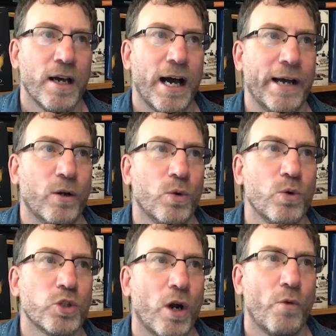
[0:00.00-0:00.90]
And
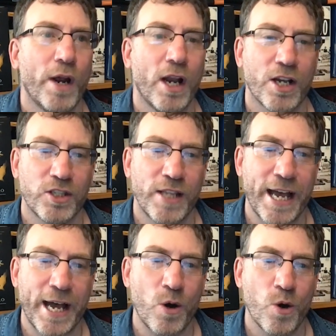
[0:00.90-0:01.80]
also I realize
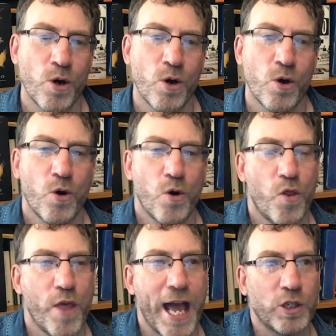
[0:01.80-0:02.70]
now
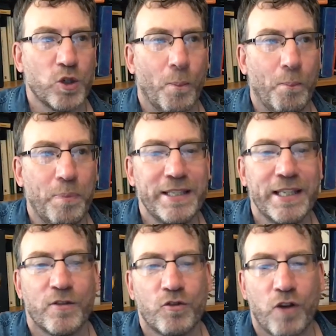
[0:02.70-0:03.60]
the actual
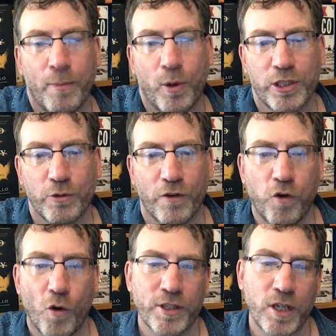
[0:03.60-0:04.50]
business of drug policy
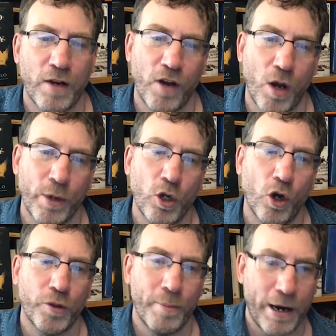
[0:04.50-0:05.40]
reform is kind of like we
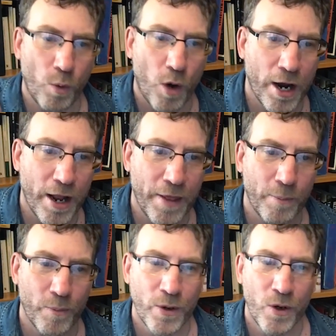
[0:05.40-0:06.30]
got to marijuana and then
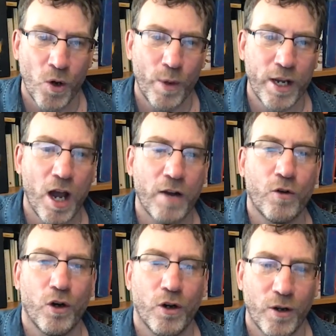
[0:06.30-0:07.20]
we kind of
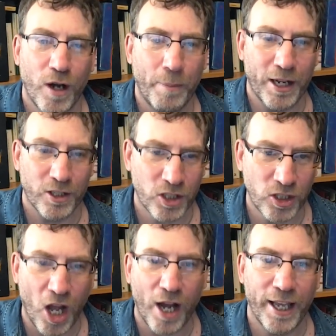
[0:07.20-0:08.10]
got a bit
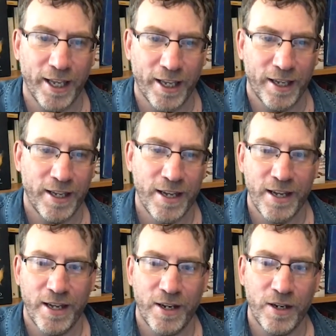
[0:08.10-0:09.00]
stuck here.
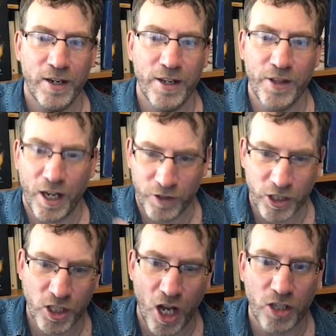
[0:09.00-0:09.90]
The kind of
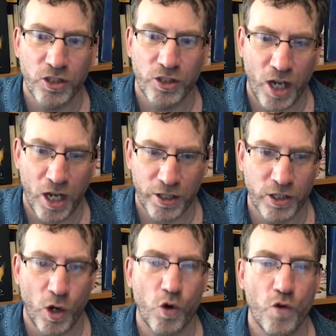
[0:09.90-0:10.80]
discussions kind of
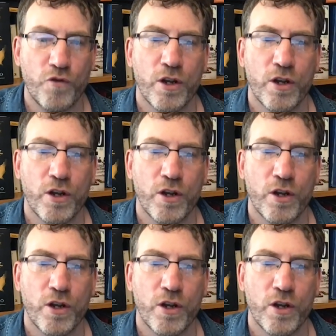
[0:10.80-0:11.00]
dissolved.